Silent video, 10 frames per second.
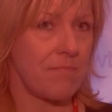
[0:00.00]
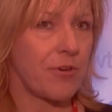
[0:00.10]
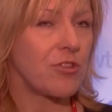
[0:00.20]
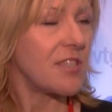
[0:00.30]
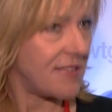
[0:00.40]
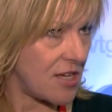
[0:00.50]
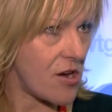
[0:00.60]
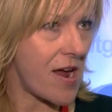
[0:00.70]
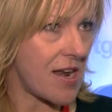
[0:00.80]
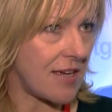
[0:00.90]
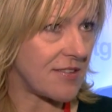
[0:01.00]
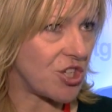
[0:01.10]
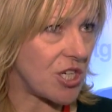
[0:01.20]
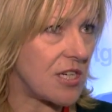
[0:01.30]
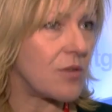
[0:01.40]
Both this year and
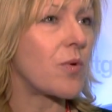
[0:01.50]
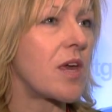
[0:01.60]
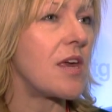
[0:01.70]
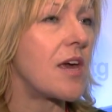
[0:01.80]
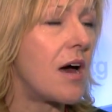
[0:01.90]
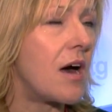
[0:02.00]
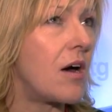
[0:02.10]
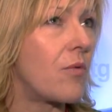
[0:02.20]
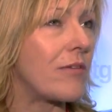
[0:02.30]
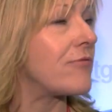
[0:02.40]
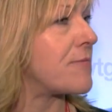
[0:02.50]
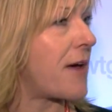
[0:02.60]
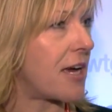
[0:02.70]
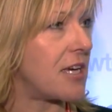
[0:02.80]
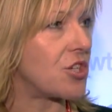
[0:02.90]
last year, we went for the
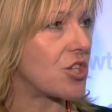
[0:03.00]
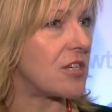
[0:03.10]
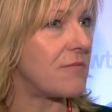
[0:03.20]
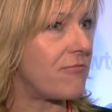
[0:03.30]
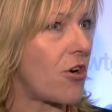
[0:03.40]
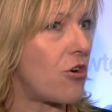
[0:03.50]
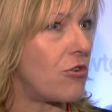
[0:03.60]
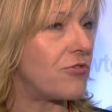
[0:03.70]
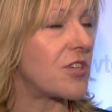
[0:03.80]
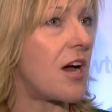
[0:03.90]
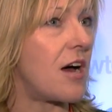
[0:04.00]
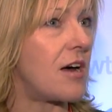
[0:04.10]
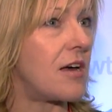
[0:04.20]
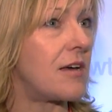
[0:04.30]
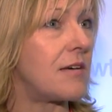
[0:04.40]
package that involved
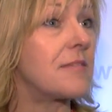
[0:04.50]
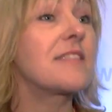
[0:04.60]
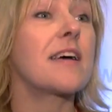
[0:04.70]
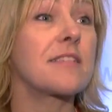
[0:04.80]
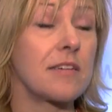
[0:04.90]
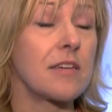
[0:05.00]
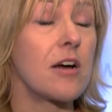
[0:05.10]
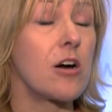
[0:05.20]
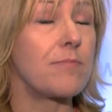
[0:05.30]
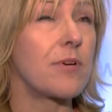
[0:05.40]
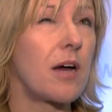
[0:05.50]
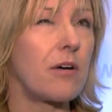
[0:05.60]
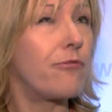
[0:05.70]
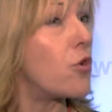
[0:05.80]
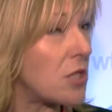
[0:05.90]
setting up
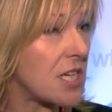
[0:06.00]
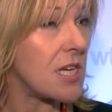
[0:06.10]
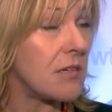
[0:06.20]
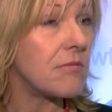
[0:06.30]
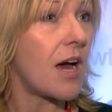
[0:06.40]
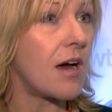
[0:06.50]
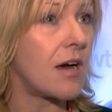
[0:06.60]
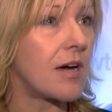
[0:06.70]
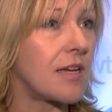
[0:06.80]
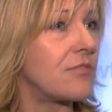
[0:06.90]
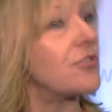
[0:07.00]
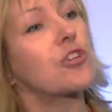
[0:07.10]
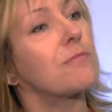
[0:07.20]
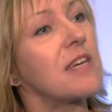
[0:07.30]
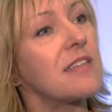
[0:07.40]
14
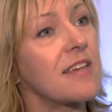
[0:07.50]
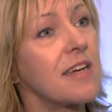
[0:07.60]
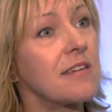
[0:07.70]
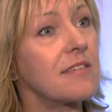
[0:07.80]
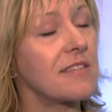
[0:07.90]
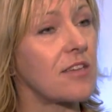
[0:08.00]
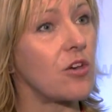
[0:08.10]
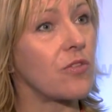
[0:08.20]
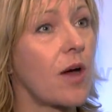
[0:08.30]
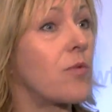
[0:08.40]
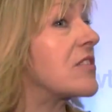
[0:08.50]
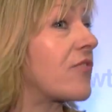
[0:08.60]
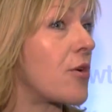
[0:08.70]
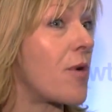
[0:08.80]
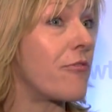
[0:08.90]
individual meetings. So that works
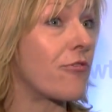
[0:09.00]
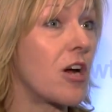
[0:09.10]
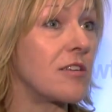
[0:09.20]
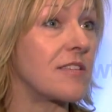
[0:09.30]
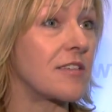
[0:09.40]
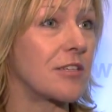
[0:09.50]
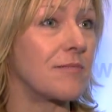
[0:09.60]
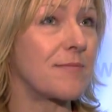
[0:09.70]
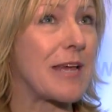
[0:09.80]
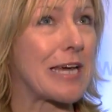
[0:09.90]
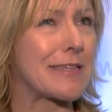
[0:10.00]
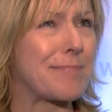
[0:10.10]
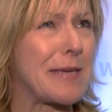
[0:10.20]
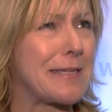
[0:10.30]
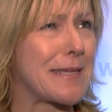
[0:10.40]
very well for us in terms of a bit like
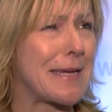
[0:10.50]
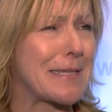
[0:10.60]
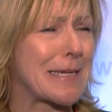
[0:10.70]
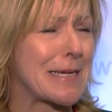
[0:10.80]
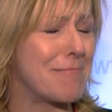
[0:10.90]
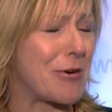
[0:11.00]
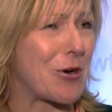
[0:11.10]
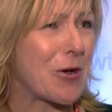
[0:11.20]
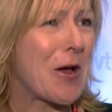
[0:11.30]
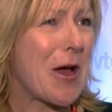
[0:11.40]
speed dating, but